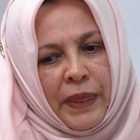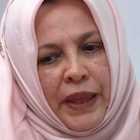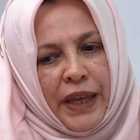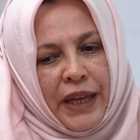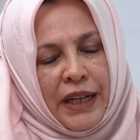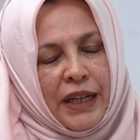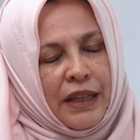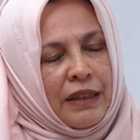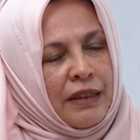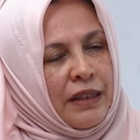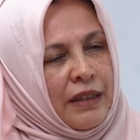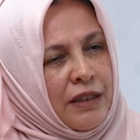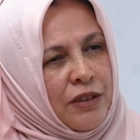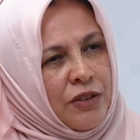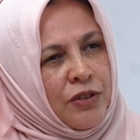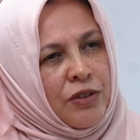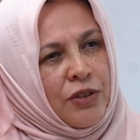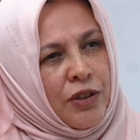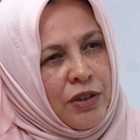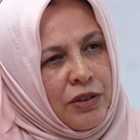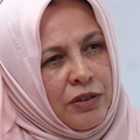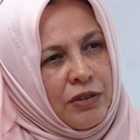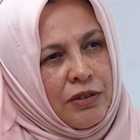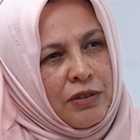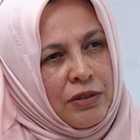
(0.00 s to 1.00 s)
And I think it's
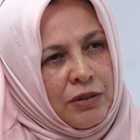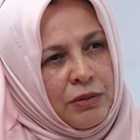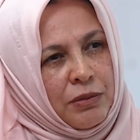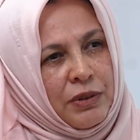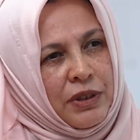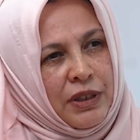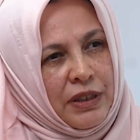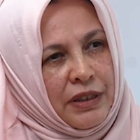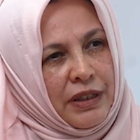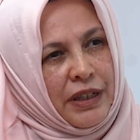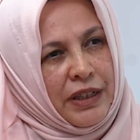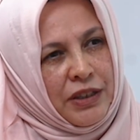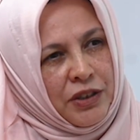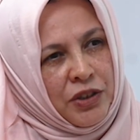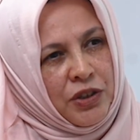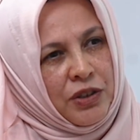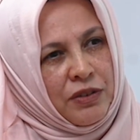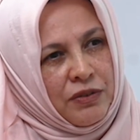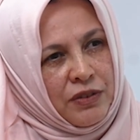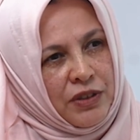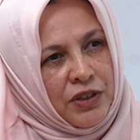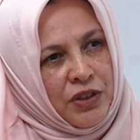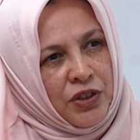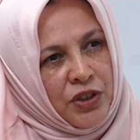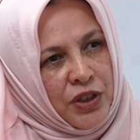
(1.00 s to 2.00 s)
got to do with the nature
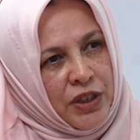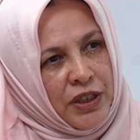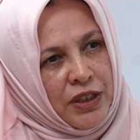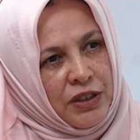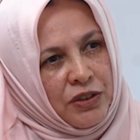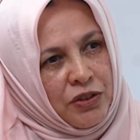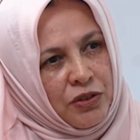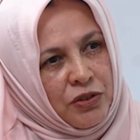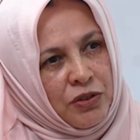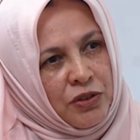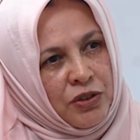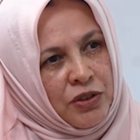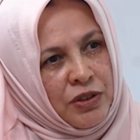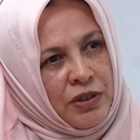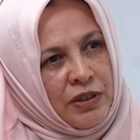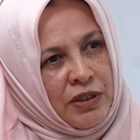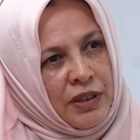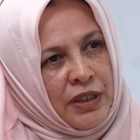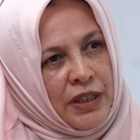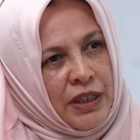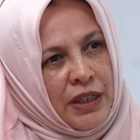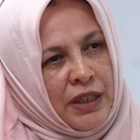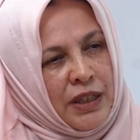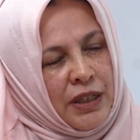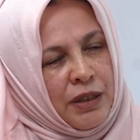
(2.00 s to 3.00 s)
of the change.
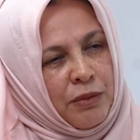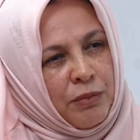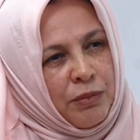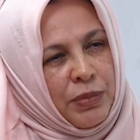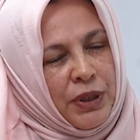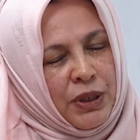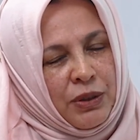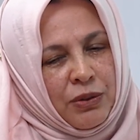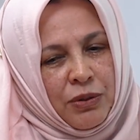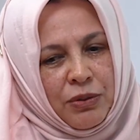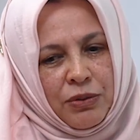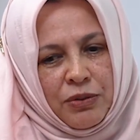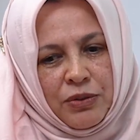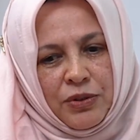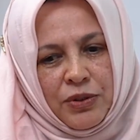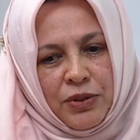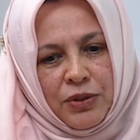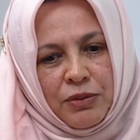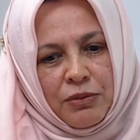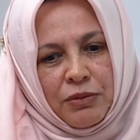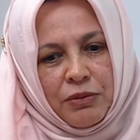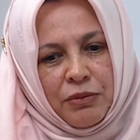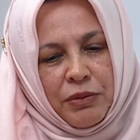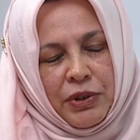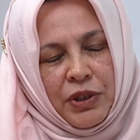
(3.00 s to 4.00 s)

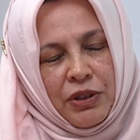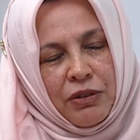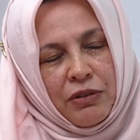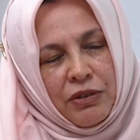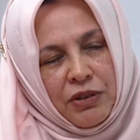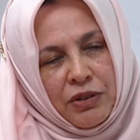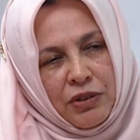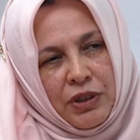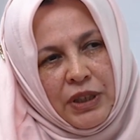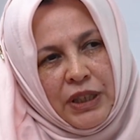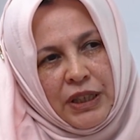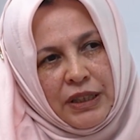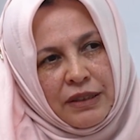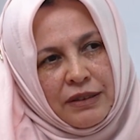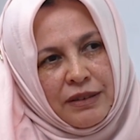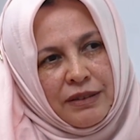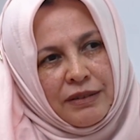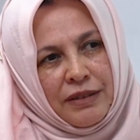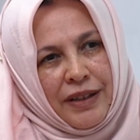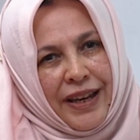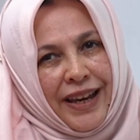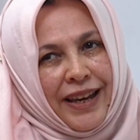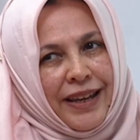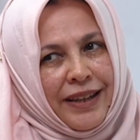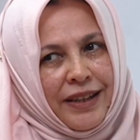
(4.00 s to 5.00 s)
Because when you look at
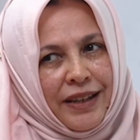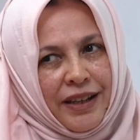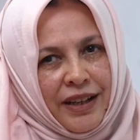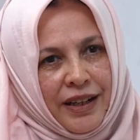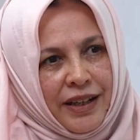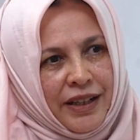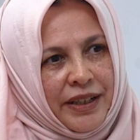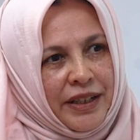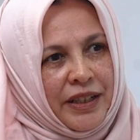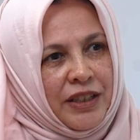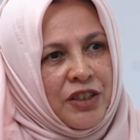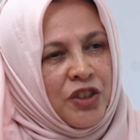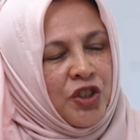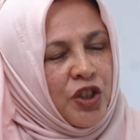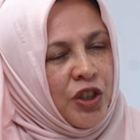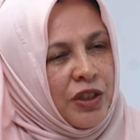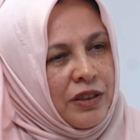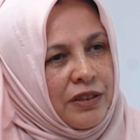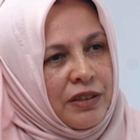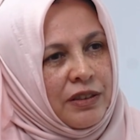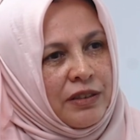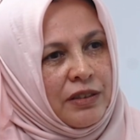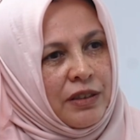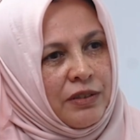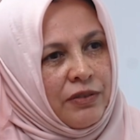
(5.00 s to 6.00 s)
AI,
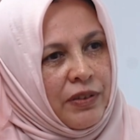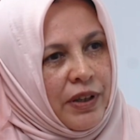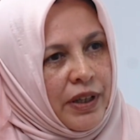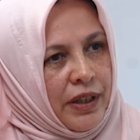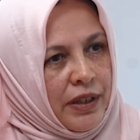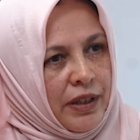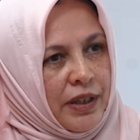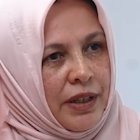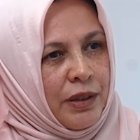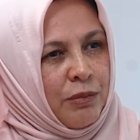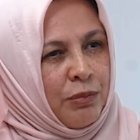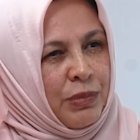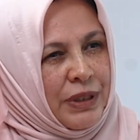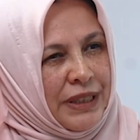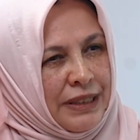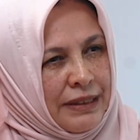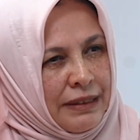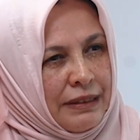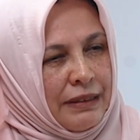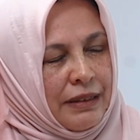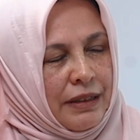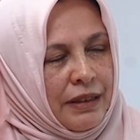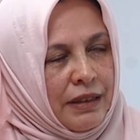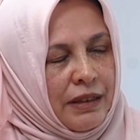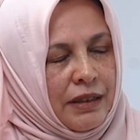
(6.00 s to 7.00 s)
generative AI in
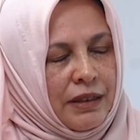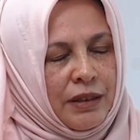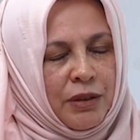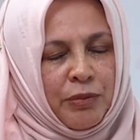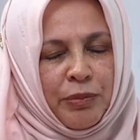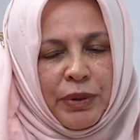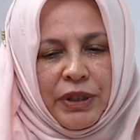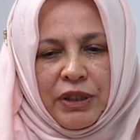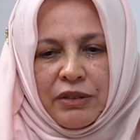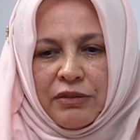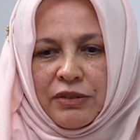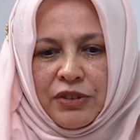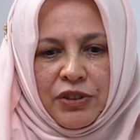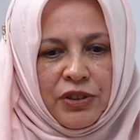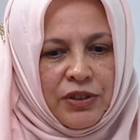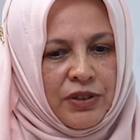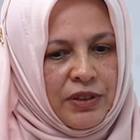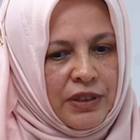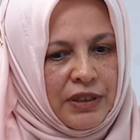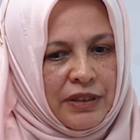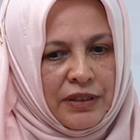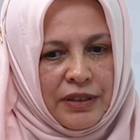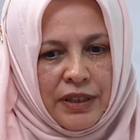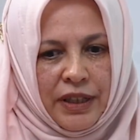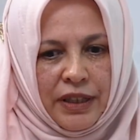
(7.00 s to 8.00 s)
particular, but just
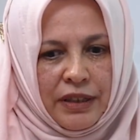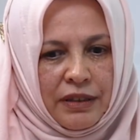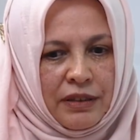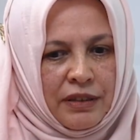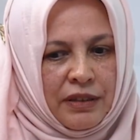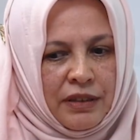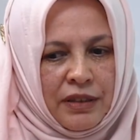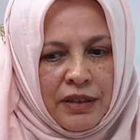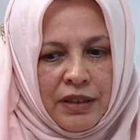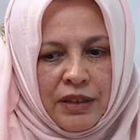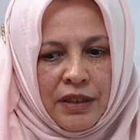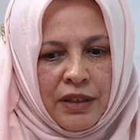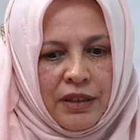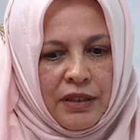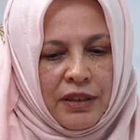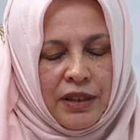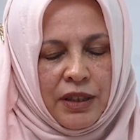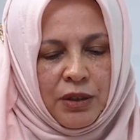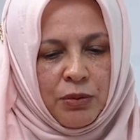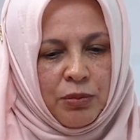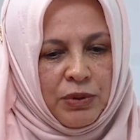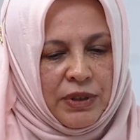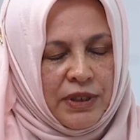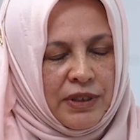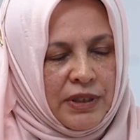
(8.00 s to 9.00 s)
the tech that
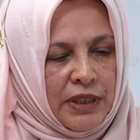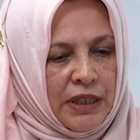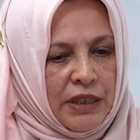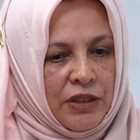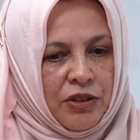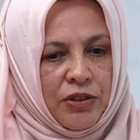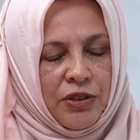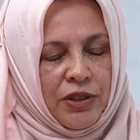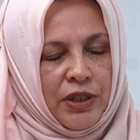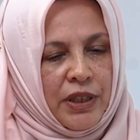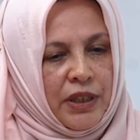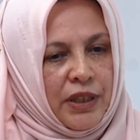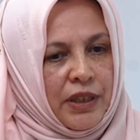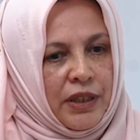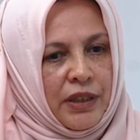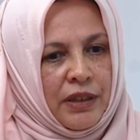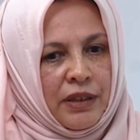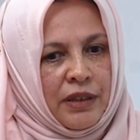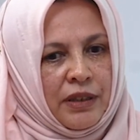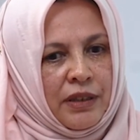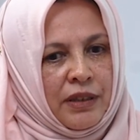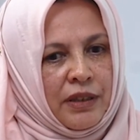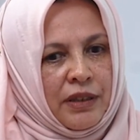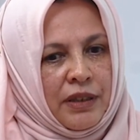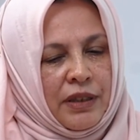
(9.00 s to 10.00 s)
we see today,
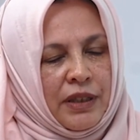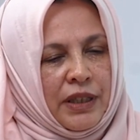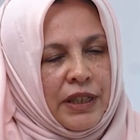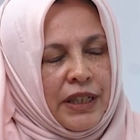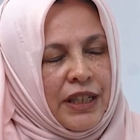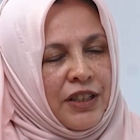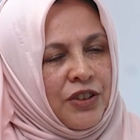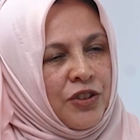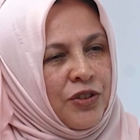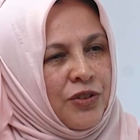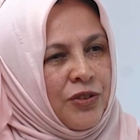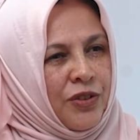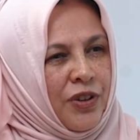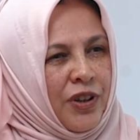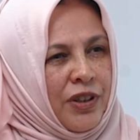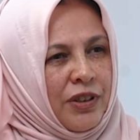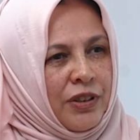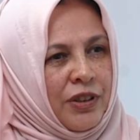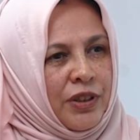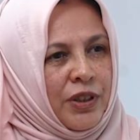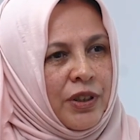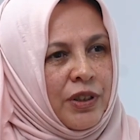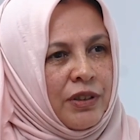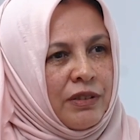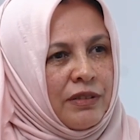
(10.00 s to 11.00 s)
it's not
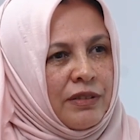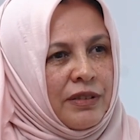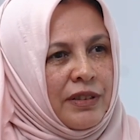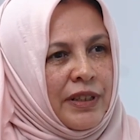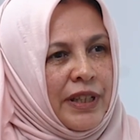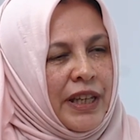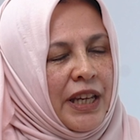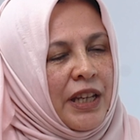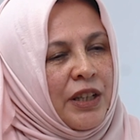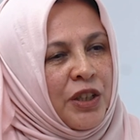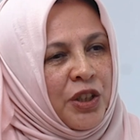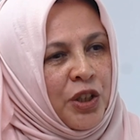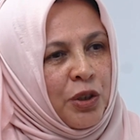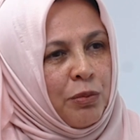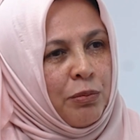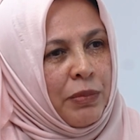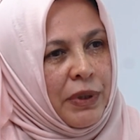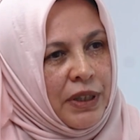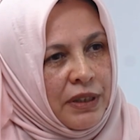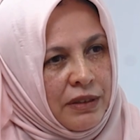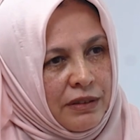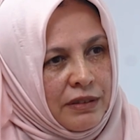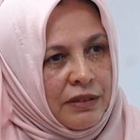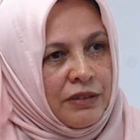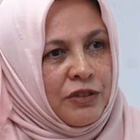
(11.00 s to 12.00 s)

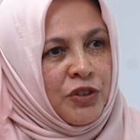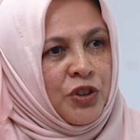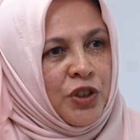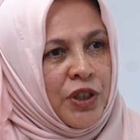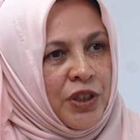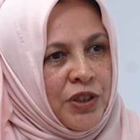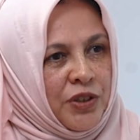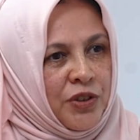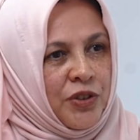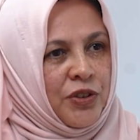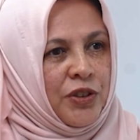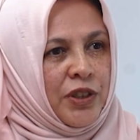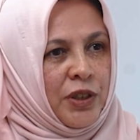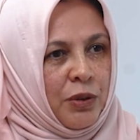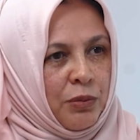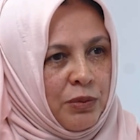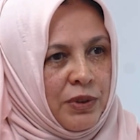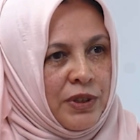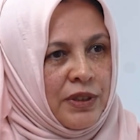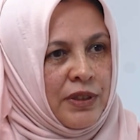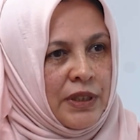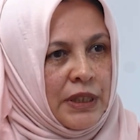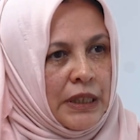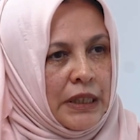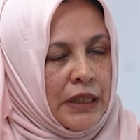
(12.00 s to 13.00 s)
incremental change that we're
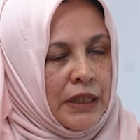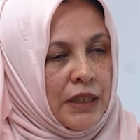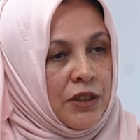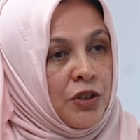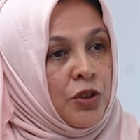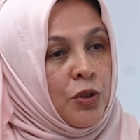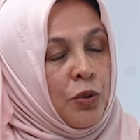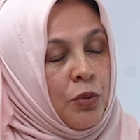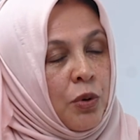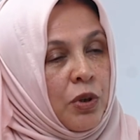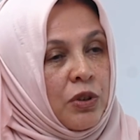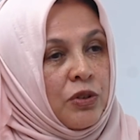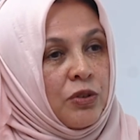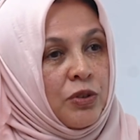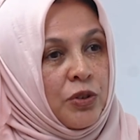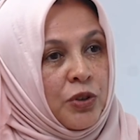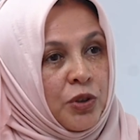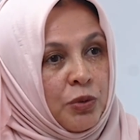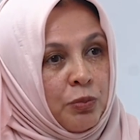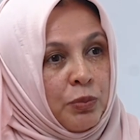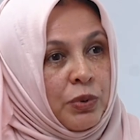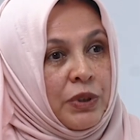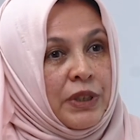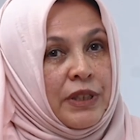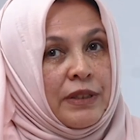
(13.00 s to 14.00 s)
seeing. It's
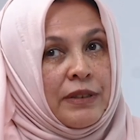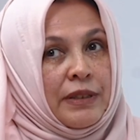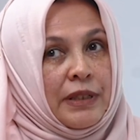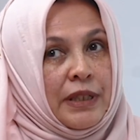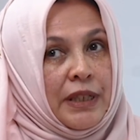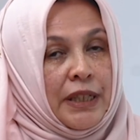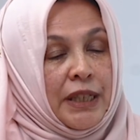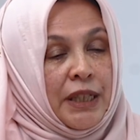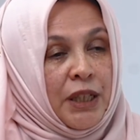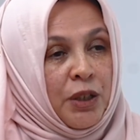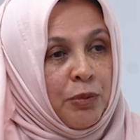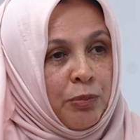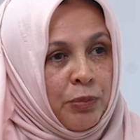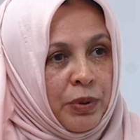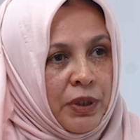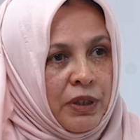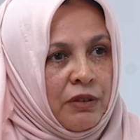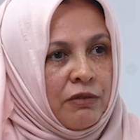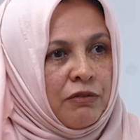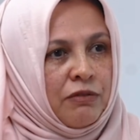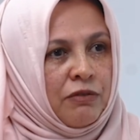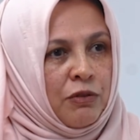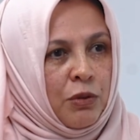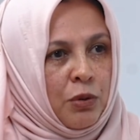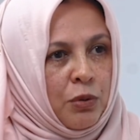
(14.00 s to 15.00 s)
quadruple, it's
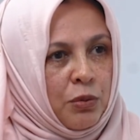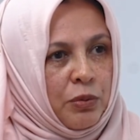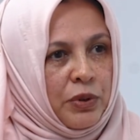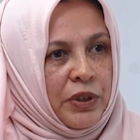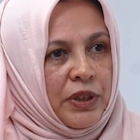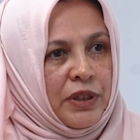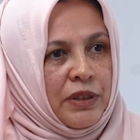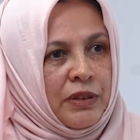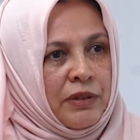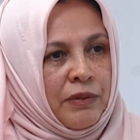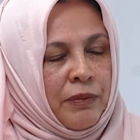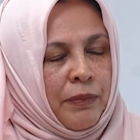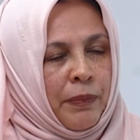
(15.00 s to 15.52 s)
leaping forward.